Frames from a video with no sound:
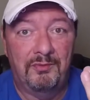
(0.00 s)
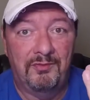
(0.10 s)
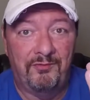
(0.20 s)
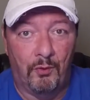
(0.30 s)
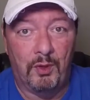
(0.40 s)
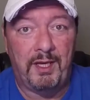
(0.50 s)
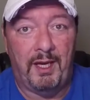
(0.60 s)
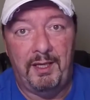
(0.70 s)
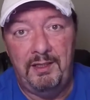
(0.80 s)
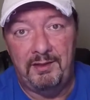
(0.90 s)
four
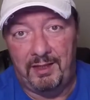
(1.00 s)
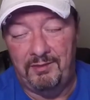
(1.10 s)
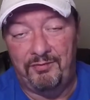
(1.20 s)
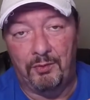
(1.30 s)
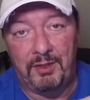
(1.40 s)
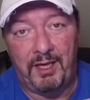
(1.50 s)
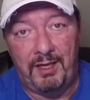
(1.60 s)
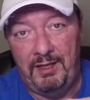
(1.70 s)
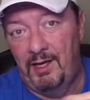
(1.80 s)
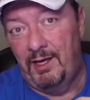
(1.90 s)
K, native four
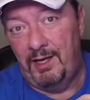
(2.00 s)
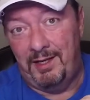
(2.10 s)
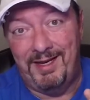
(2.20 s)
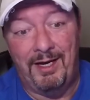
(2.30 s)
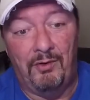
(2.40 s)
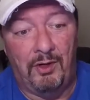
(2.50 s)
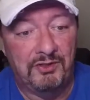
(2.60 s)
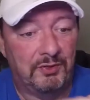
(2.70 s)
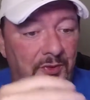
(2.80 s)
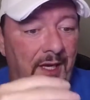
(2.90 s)
K, and now
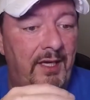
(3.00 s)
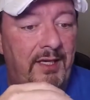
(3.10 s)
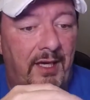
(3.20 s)
also with eight